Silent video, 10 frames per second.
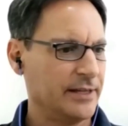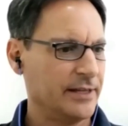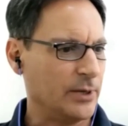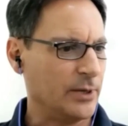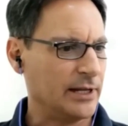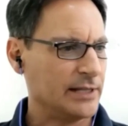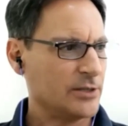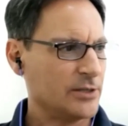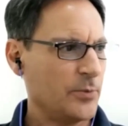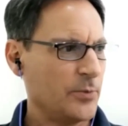Well, let's
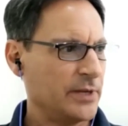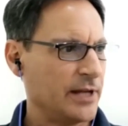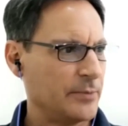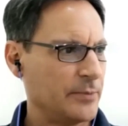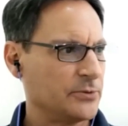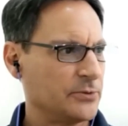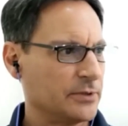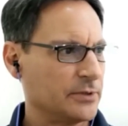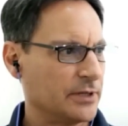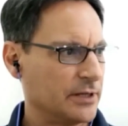open it up
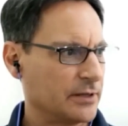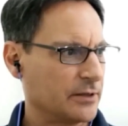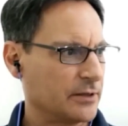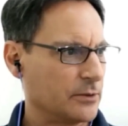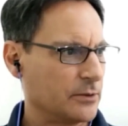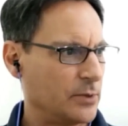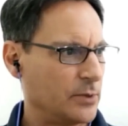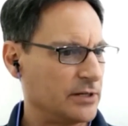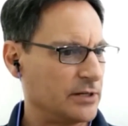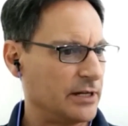to
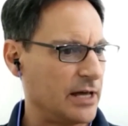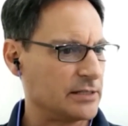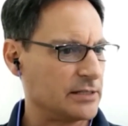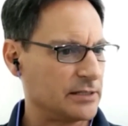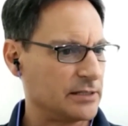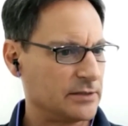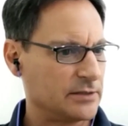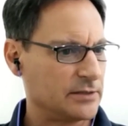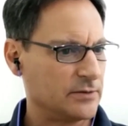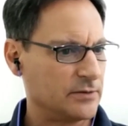question and answers.
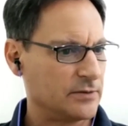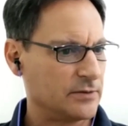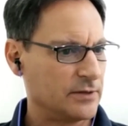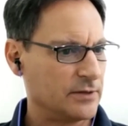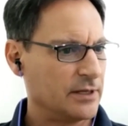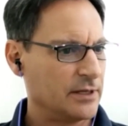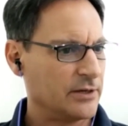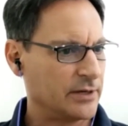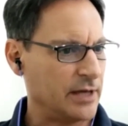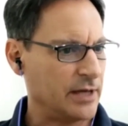Okay,
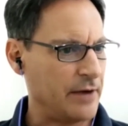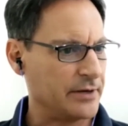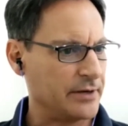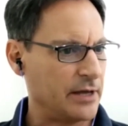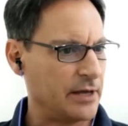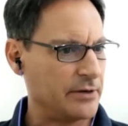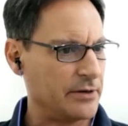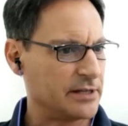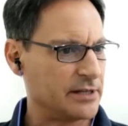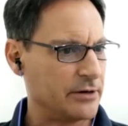Eric
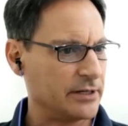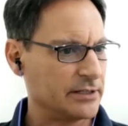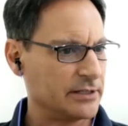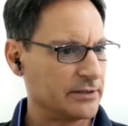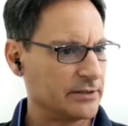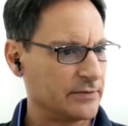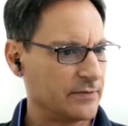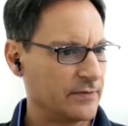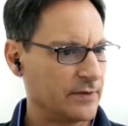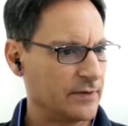started.
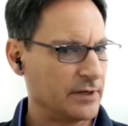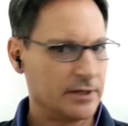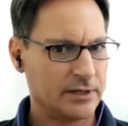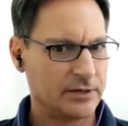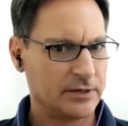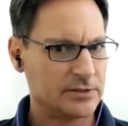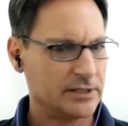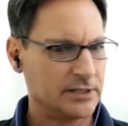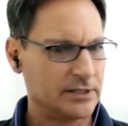Can you see it?